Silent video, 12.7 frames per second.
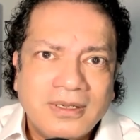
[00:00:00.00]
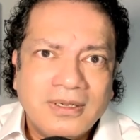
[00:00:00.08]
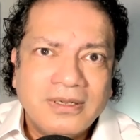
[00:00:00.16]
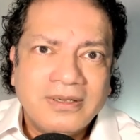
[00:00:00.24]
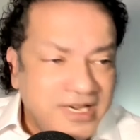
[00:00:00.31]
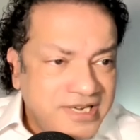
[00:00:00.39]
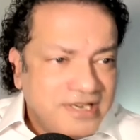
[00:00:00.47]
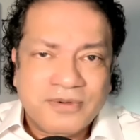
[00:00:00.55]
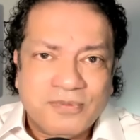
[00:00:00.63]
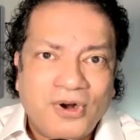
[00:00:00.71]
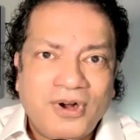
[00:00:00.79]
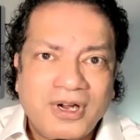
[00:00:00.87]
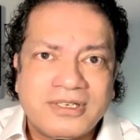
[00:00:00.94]
Gideon
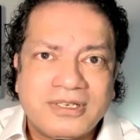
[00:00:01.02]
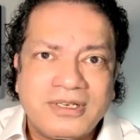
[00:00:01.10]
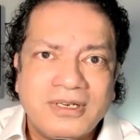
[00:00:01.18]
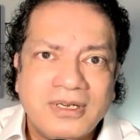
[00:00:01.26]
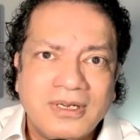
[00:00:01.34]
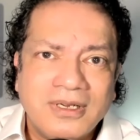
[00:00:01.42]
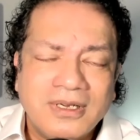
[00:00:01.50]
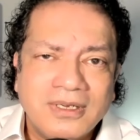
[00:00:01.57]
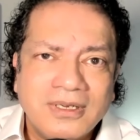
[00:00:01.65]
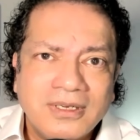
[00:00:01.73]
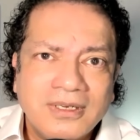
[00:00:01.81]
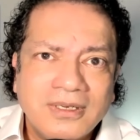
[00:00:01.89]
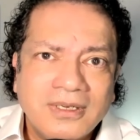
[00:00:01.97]
was.
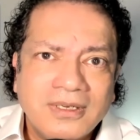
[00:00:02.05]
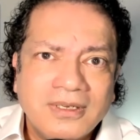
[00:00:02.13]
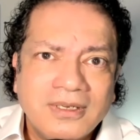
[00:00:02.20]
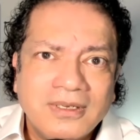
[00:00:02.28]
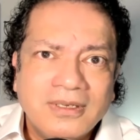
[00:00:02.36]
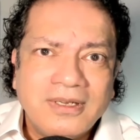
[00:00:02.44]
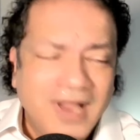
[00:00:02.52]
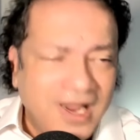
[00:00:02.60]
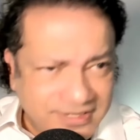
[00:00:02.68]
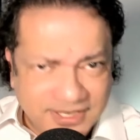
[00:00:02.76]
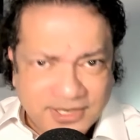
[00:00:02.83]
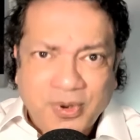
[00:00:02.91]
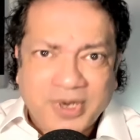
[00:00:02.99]
He
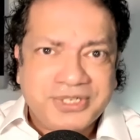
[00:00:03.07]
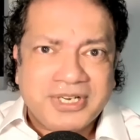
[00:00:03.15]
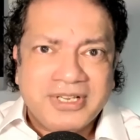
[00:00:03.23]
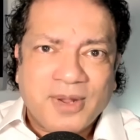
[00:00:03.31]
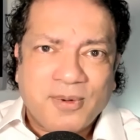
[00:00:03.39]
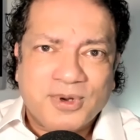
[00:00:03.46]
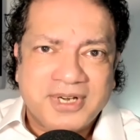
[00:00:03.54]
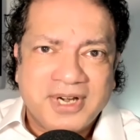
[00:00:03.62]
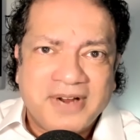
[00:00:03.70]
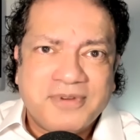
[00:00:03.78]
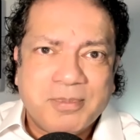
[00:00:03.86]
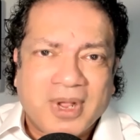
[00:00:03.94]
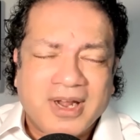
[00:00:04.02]
asked the question that was in
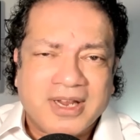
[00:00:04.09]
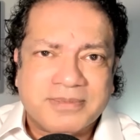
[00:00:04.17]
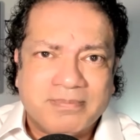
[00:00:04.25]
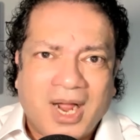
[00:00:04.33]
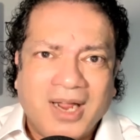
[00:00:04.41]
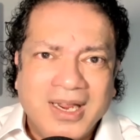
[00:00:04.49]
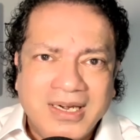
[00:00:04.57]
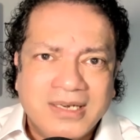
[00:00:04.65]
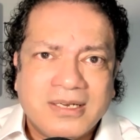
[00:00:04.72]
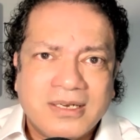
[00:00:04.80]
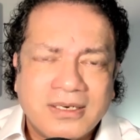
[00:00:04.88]
everybody's mind.